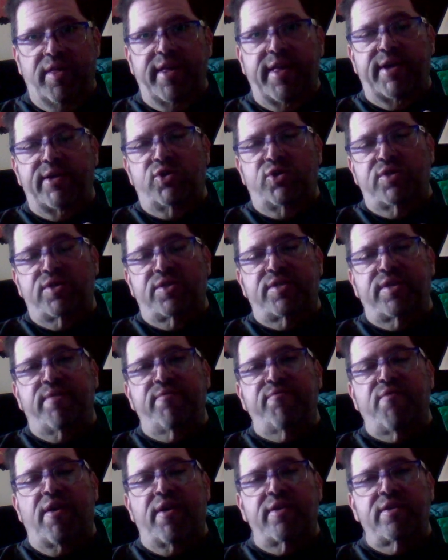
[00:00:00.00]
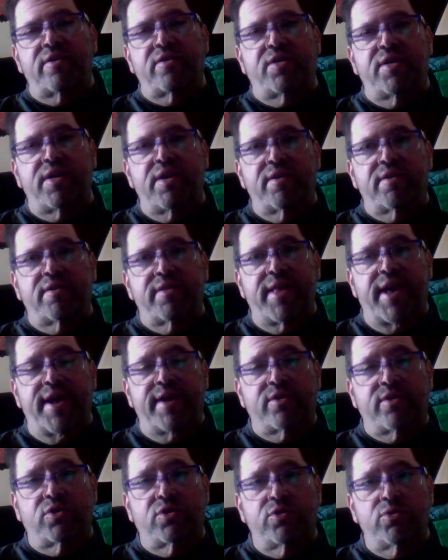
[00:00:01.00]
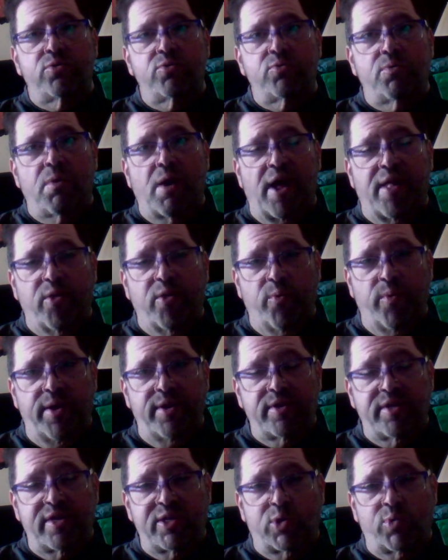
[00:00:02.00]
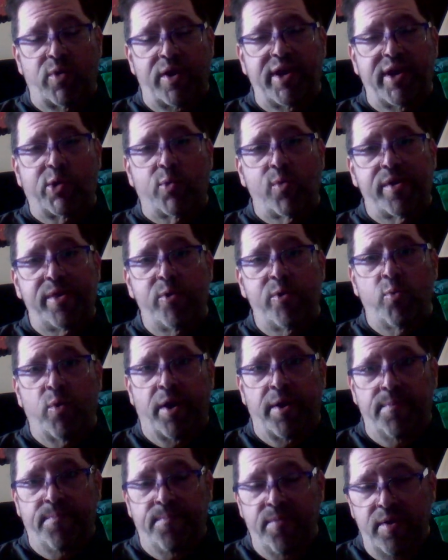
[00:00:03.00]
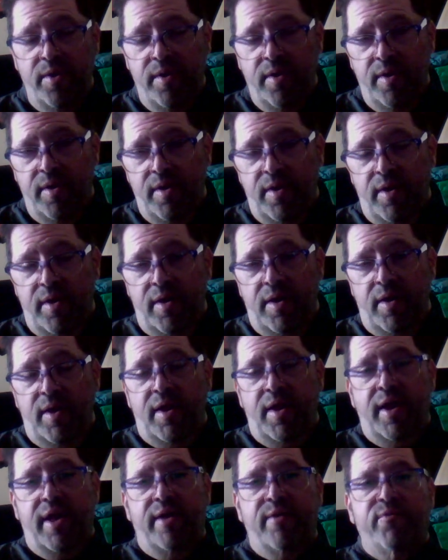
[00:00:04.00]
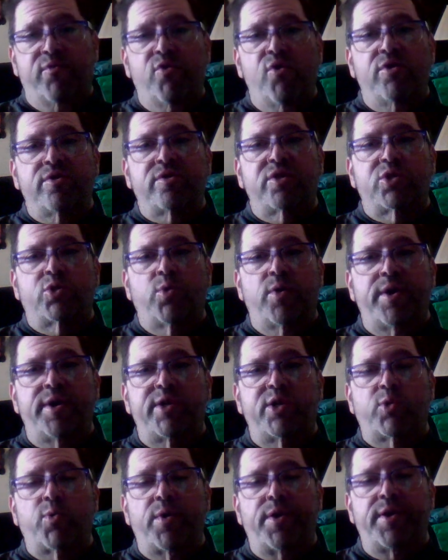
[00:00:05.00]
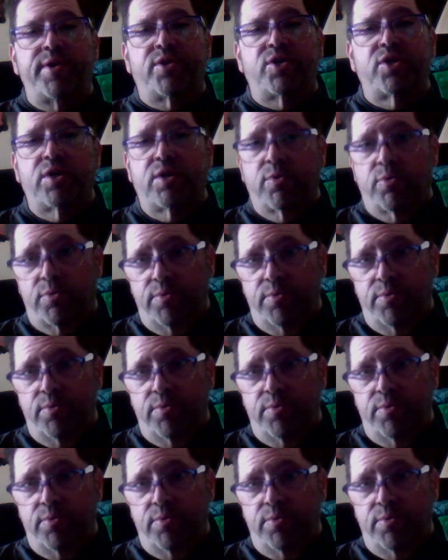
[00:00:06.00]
I should say, volunteered the last two Halloween in 2021, and of course in 2022.